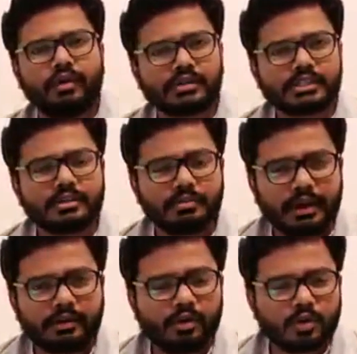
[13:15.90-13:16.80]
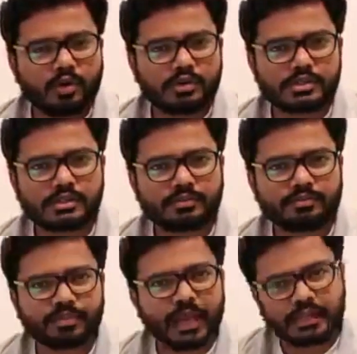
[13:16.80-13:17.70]
fasting blood glucose
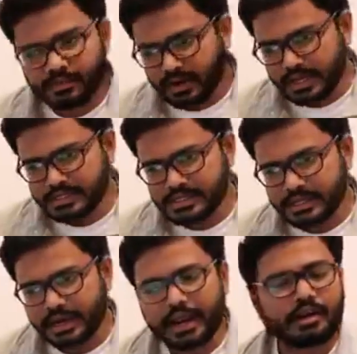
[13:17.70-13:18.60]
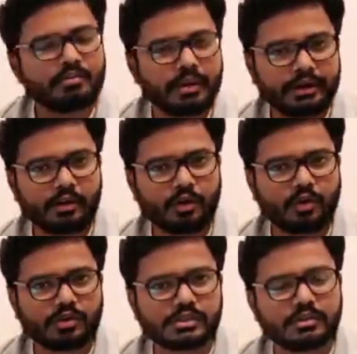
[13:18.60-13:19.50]
as well as random blood
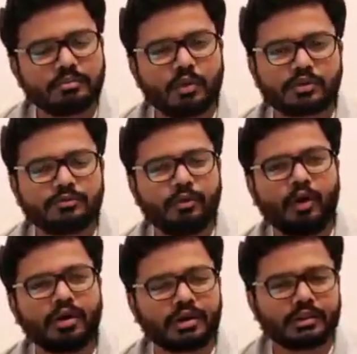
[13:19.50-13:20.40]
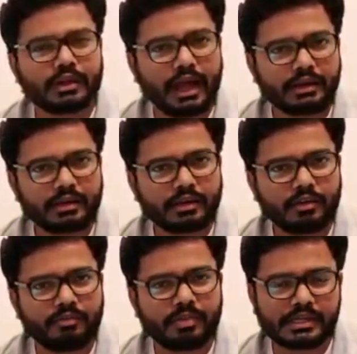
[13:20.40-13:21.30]
glucose both fall under the category
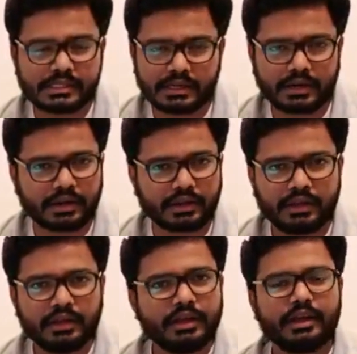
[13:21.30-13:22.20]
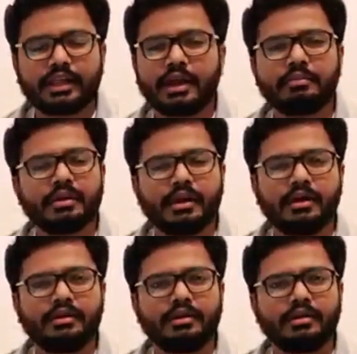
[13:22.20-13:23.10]
of pre-screening. It can be
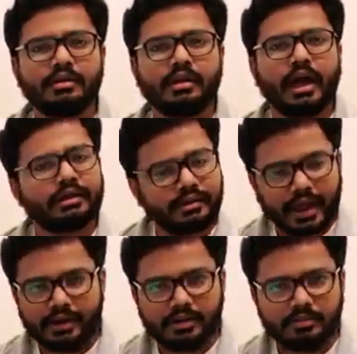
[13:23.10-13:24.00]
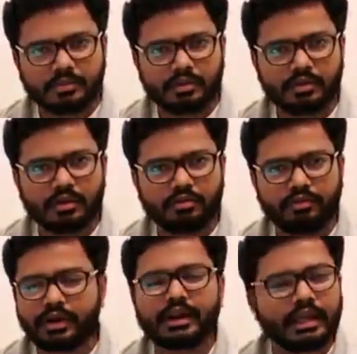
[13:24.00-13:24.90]
done at random
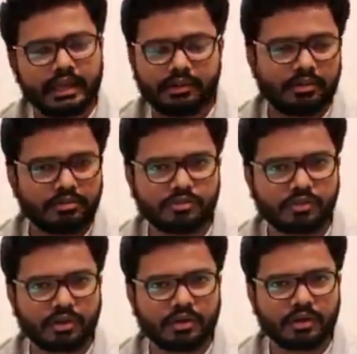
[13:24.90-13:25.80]
for any individual.